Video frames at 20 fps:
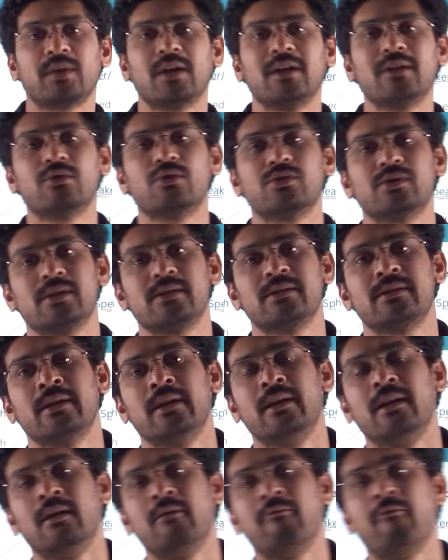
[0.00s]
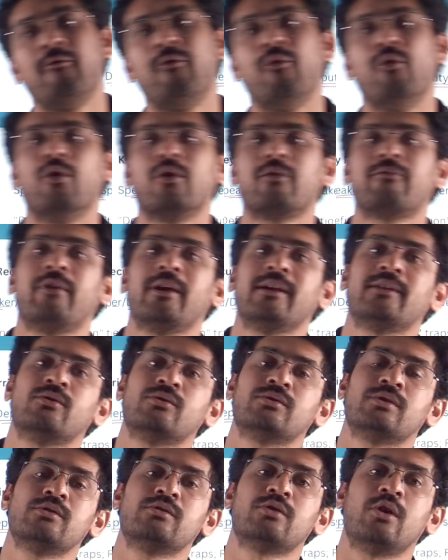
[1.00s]
3 questions, 4 or 5
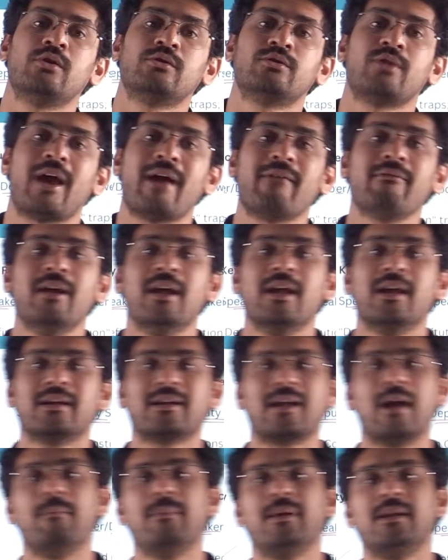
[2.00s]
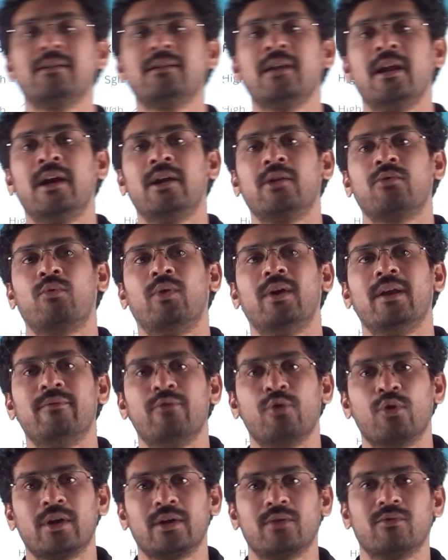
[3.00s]
questions also have come in.
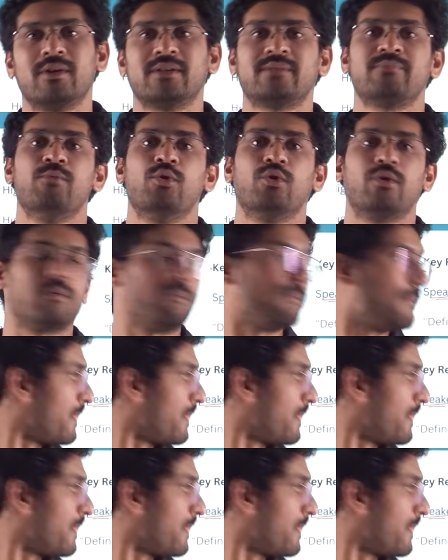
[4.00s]
24 it was more,